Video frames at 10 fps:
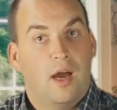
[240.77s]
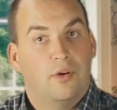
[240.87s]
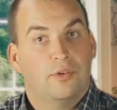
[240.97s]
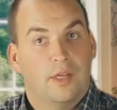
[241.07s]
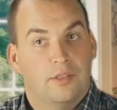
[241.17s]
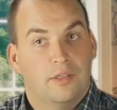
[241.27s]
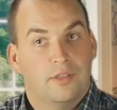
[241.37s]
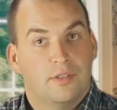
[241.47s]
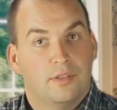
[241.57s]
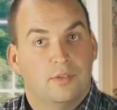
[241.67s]
our
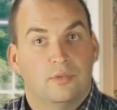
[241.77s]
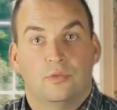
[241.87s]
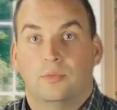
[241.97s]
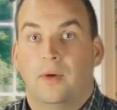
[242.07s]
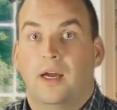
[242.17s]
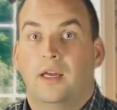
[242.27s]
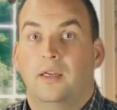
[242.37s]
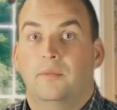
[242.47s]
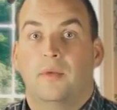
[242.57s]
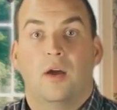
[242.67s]
energy,
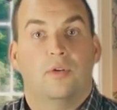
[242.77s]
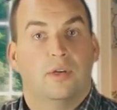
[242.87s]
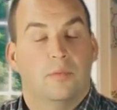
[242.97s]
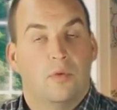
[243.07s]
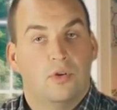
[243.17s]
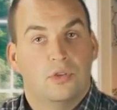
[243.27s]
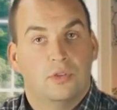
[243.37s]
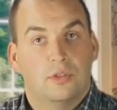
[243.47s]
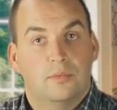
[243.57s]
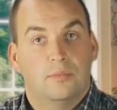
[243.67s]
goodbye our
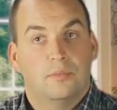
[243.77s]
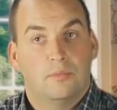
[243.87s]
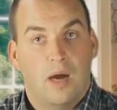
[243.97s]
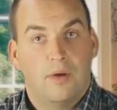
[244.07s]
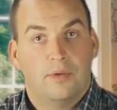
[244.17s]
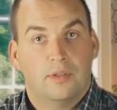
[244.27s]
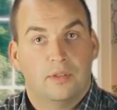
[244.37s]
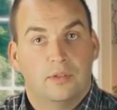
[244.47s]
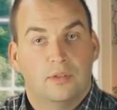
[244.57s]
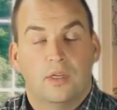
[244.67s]
emotional power,
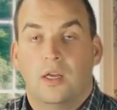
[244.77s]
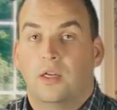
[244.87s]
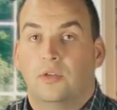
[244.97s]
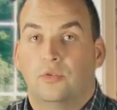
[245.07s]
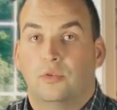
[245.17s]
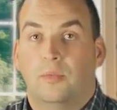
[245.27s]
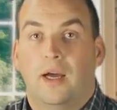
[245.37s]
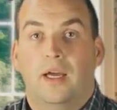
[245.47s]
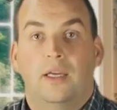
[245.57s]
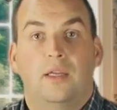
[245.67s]

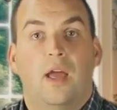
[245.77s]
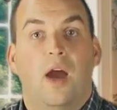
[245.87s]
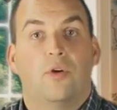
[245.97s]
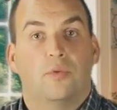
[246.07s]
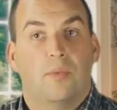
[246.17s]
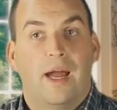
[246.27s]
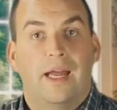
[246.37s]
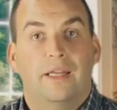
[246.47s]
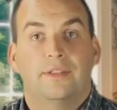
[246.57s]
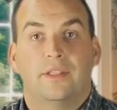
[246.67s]
goodbye our
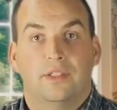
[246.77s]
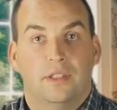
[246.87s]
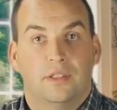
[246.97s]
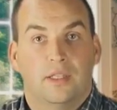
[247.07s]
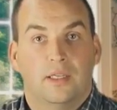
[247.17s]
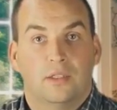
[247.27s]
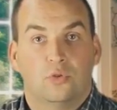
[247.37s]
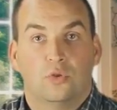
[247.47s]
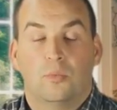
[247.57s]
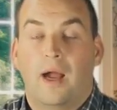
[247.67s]
mind and
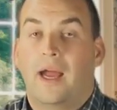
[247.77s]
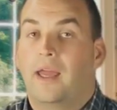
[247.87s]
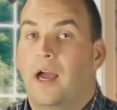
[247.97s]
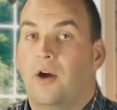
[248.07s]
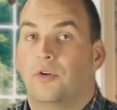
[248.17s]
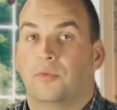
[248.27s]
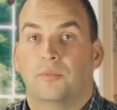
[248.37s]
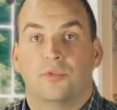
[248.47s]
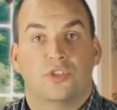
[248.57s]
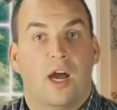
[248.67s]
intellect, goodbye our
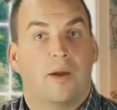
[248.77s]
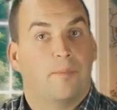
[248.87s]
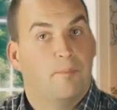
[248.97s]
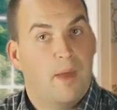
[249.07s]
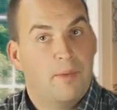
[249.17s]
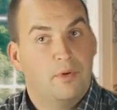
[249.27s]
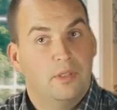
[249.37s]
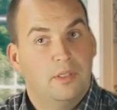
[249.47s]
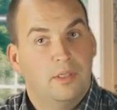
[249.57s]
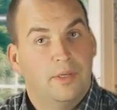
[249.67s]
sharp
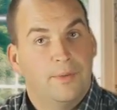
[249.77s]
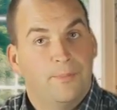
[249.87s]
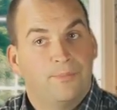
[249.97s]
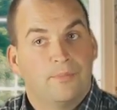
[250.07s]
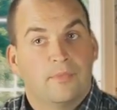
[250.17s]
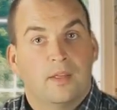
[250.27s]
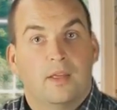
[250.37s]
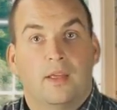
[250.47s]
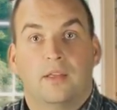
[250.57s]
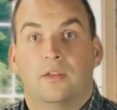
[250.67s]
memory
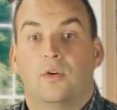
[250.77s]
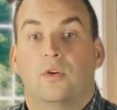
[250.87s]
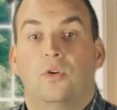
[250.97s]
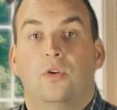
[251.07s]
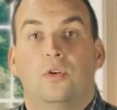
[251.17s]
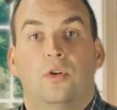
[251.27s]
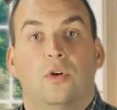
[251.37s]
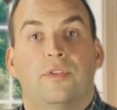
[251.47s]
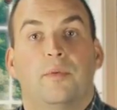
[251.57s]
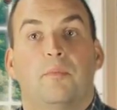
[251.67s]
and all
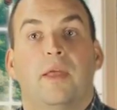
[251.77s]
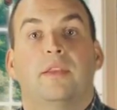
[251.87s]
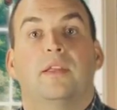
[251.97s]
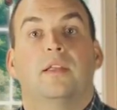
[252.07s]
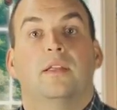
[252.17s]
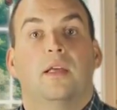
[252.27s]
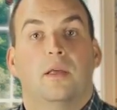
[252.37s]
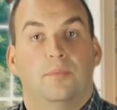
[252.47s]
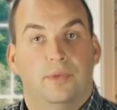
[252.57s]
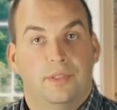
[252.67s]
other mental
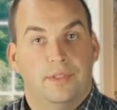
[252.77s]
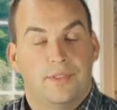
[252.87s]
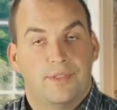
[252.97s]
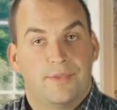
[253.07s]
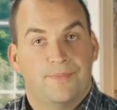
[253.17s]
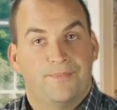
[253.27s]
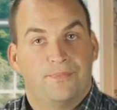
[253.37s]
abilities.